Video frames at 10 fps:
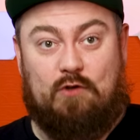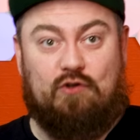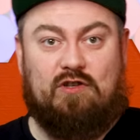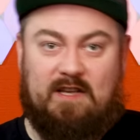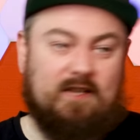
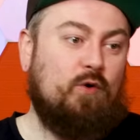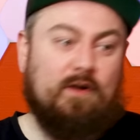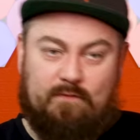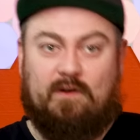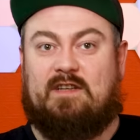usually
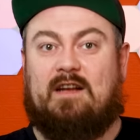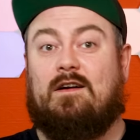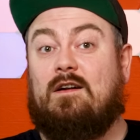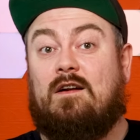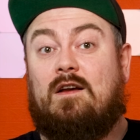going for
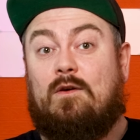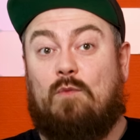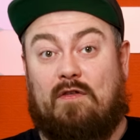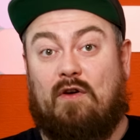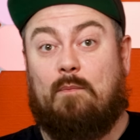dinner
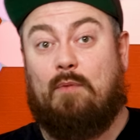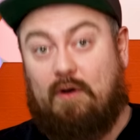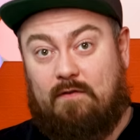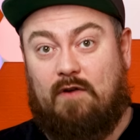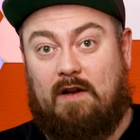with her
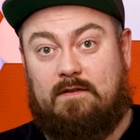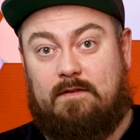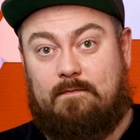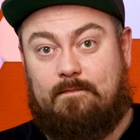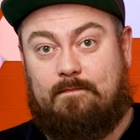boyfriend.